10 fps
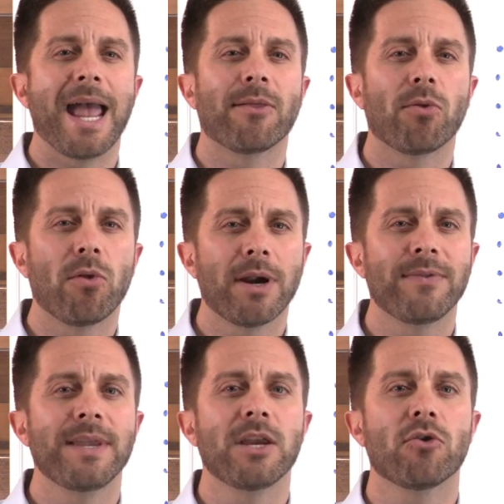and
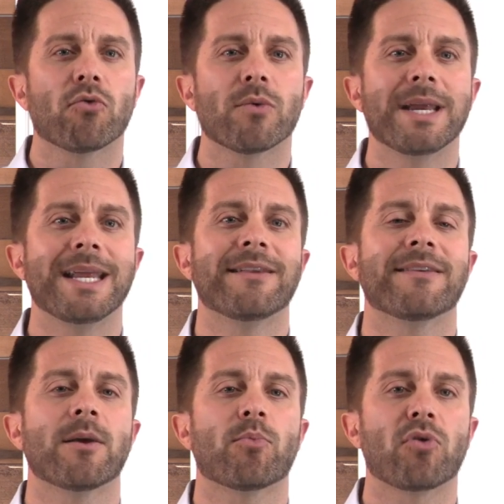look at the
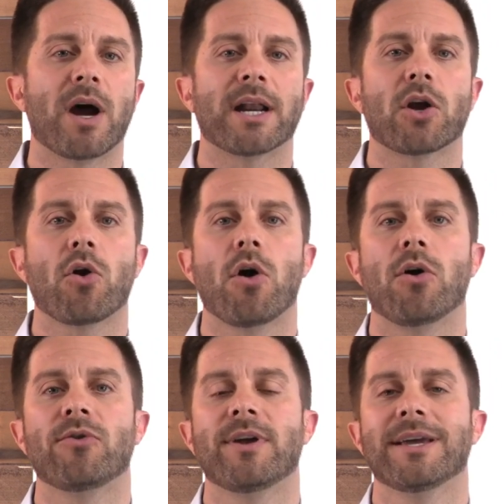ingredients in the product
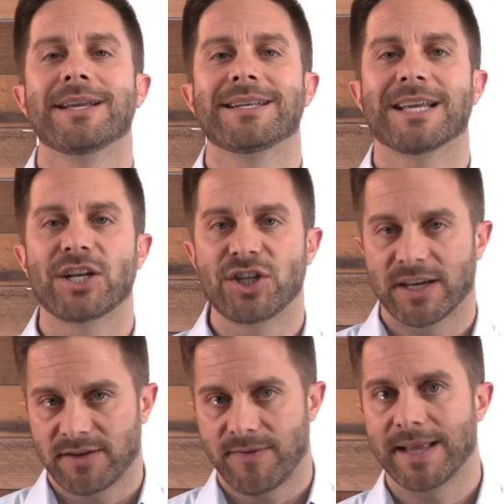called
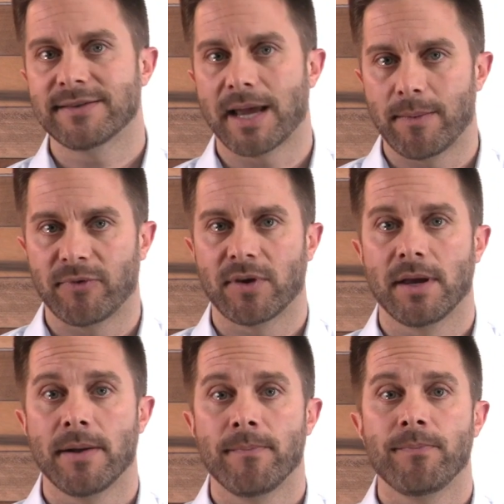digestive enzymes.